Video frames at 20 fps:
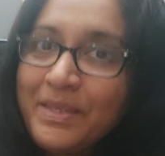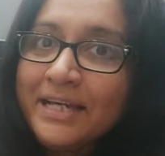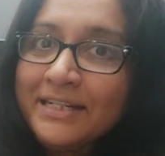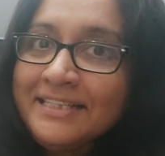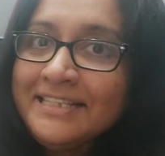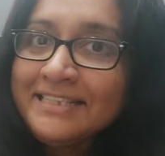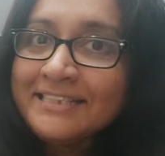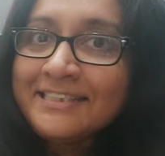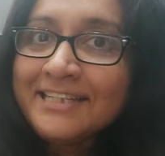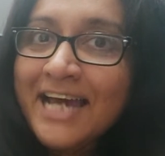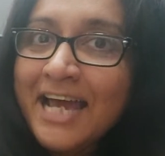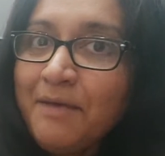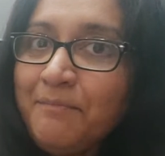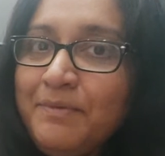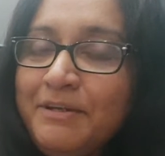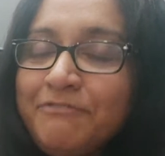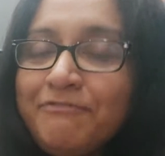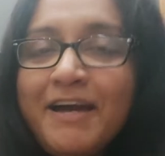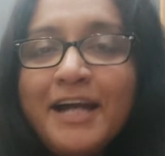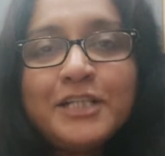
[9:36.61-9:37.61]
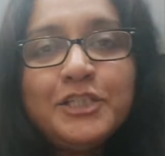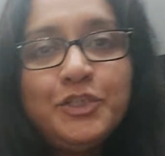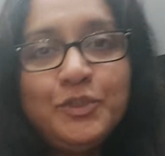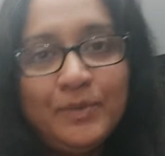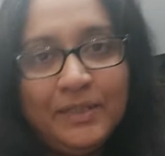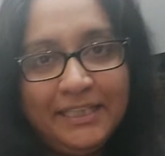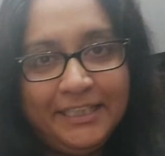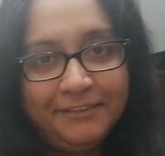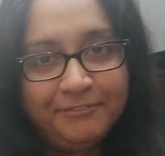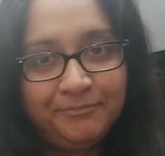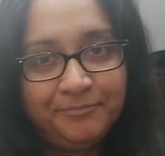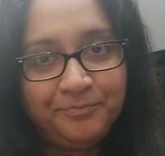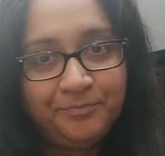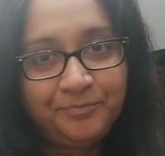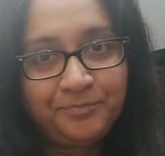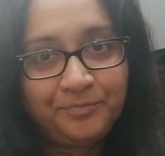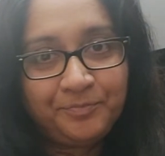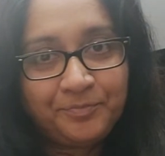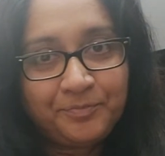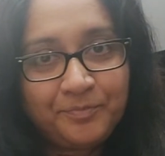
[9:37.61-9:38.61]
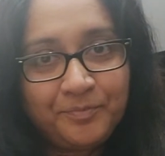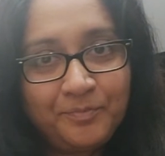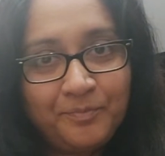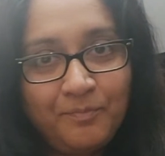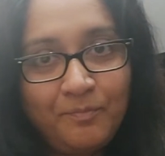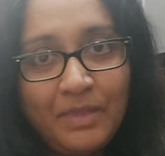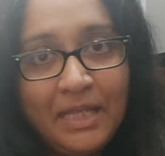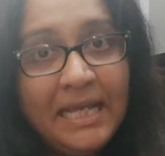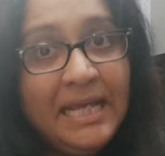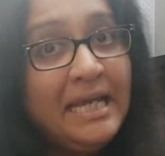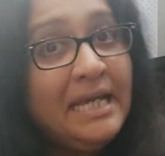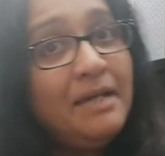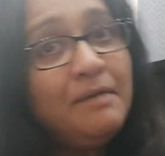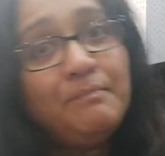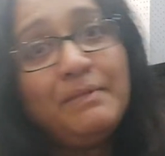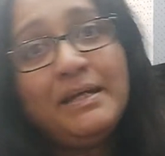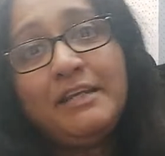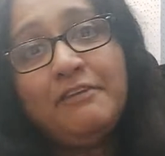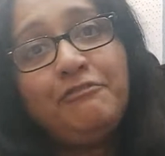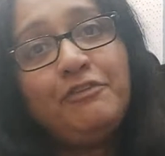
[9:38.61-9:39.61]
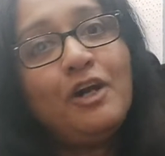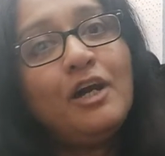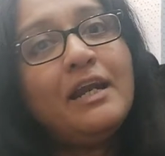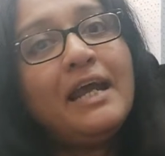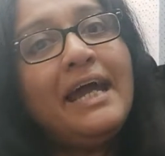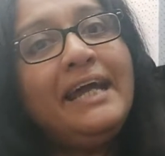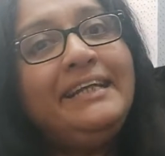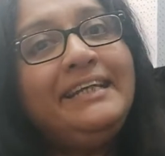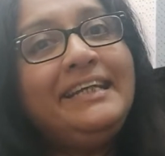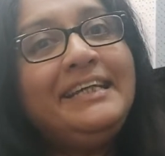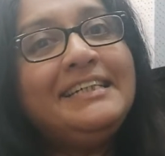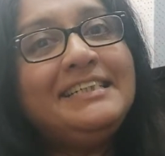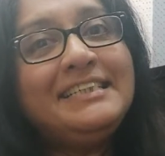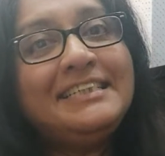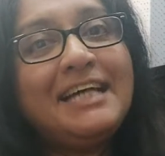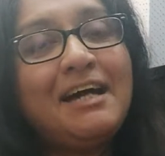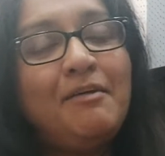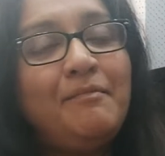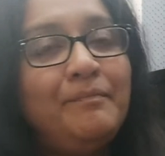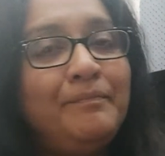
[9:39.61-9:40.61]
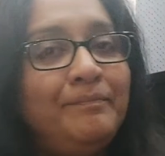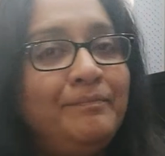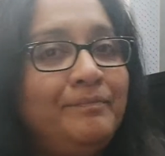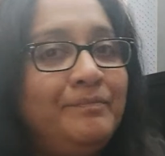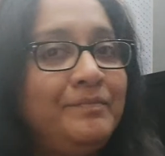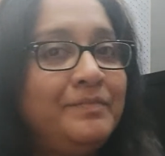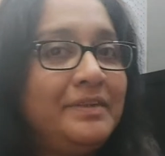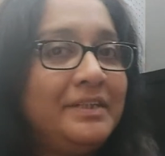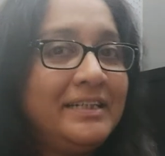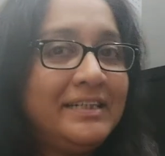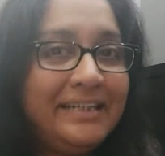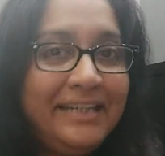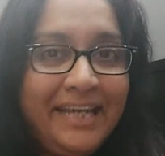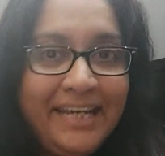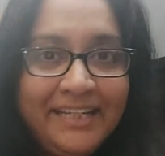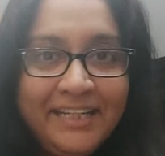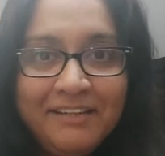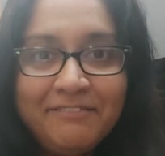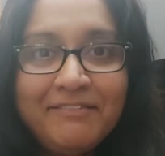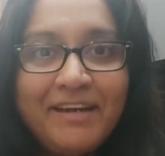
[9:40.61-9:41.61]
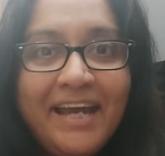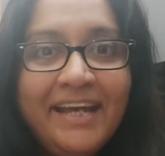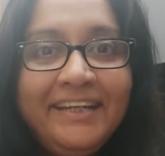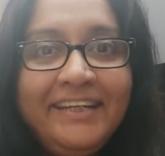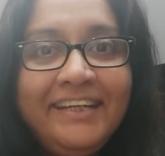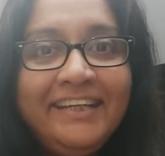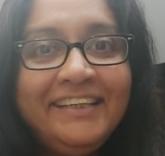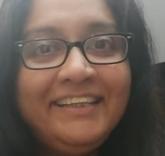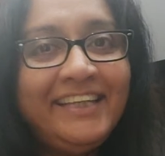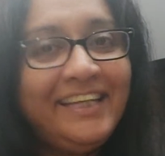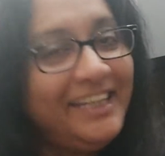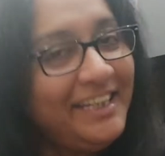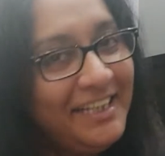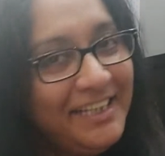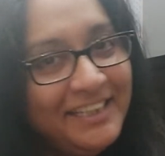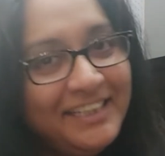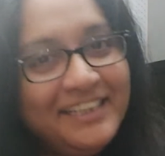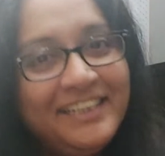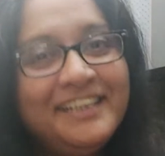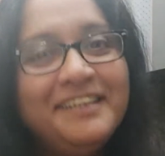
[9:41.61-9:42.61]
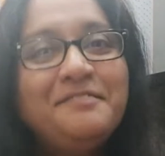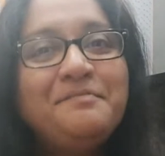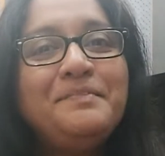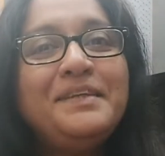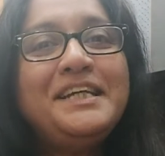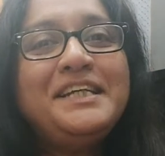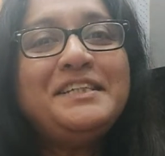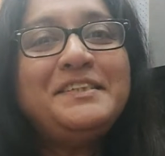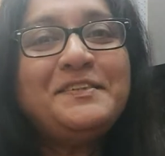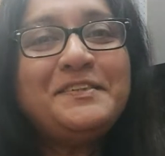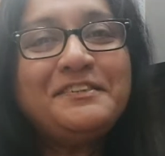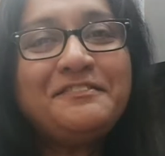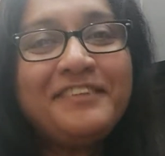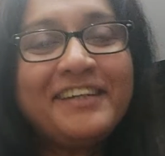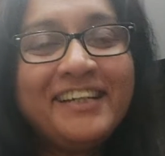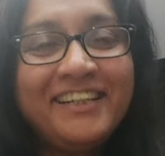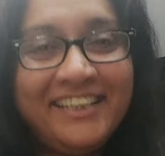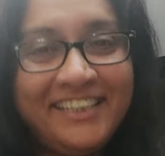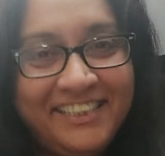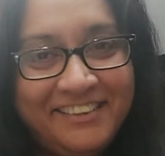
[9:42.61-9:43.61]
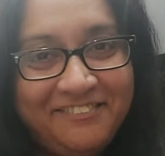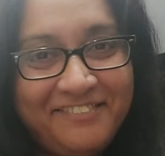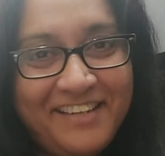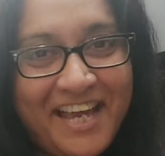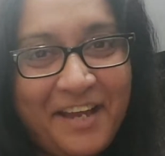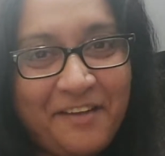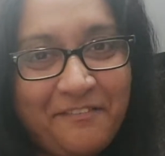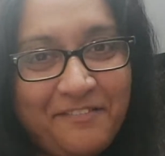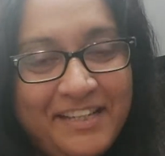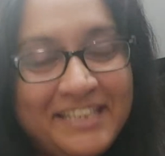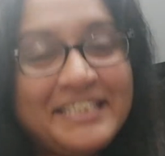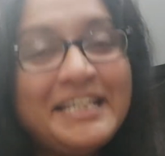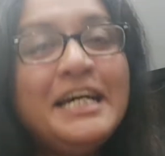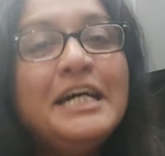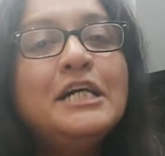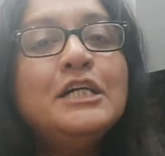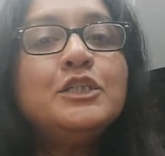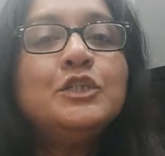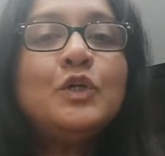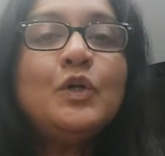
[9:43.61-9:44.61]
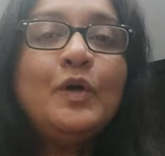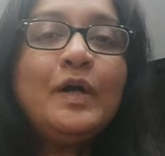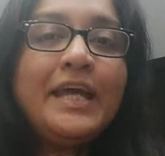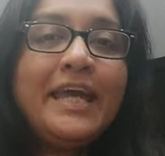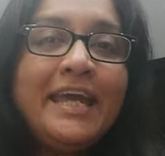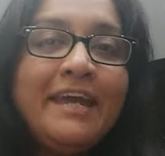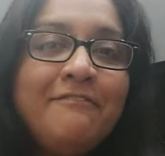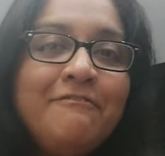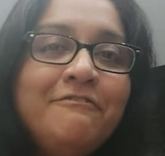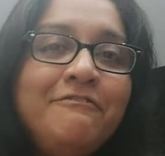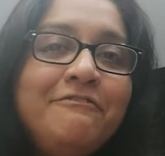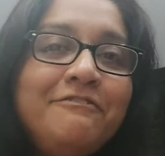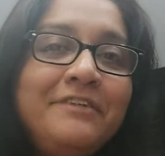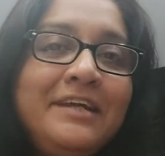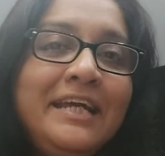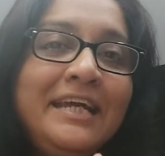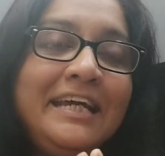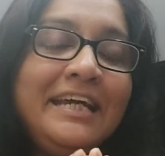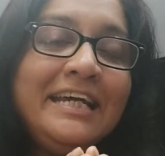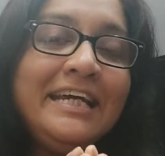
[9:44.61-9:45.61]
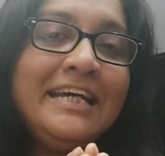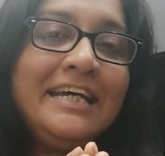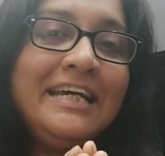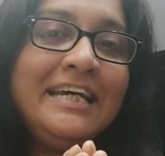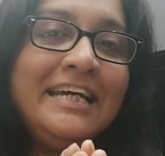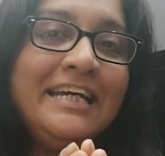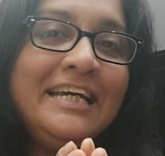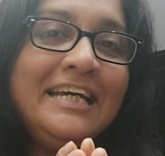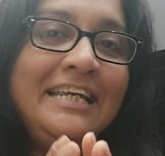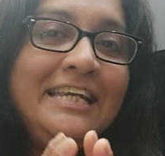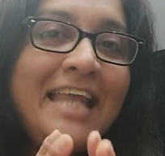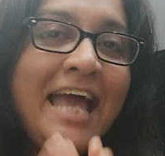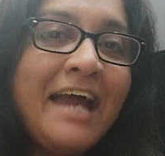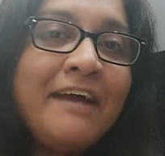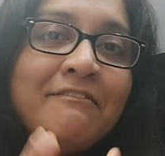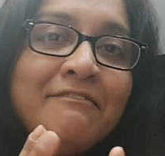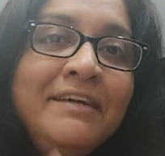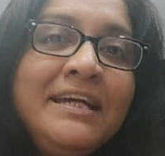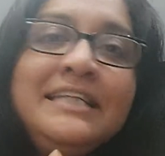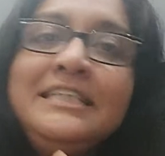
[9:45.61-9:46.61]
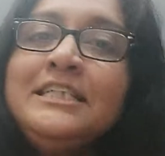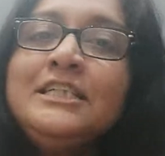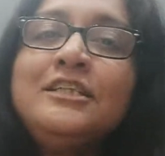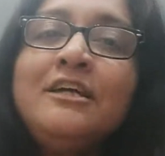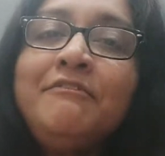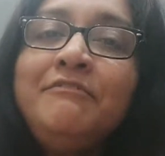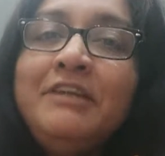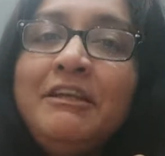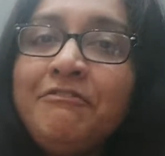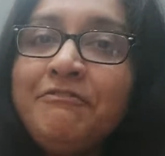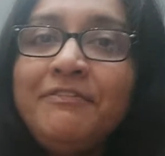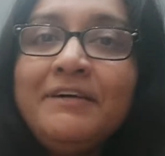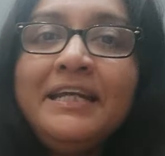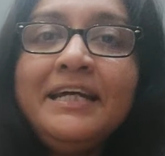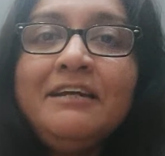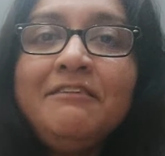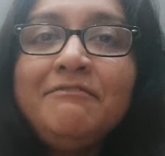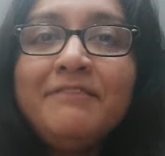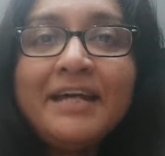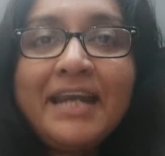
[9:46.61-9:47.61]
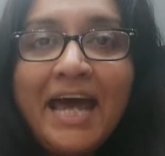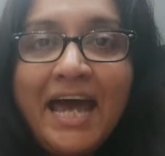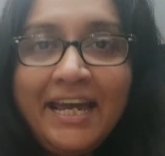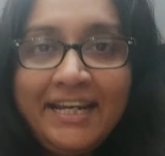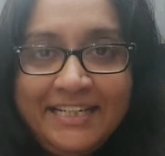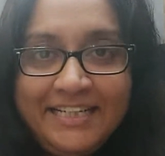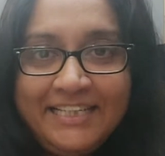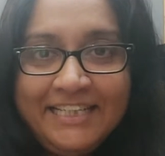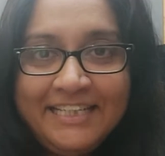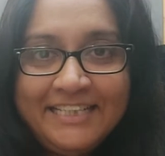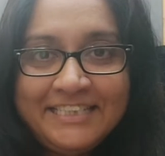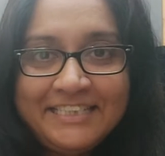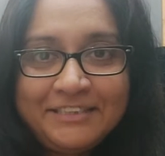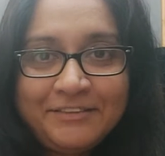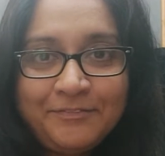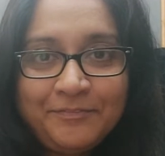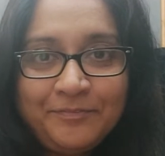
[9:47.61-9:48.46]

Describe it factually. But if you're writing some creative writing thing, please use figurative language. So every language is of different varieties.